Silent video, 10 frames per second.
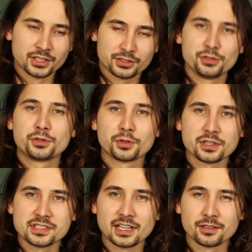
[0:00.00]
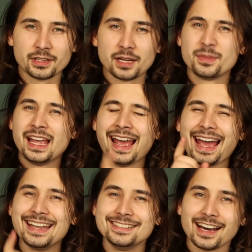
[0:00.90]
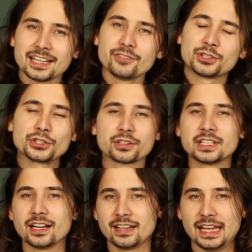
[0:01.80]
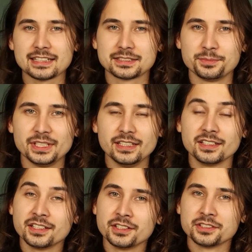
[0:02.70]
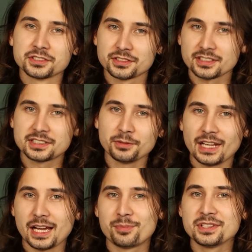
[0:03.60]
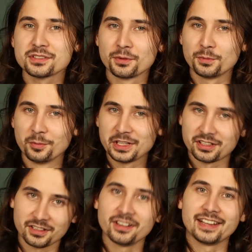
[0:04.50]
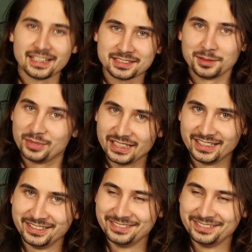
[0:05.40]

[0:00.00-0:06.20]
to Corsair RAM and not even turning on XMP. So let's see what happens when we turn on XMP.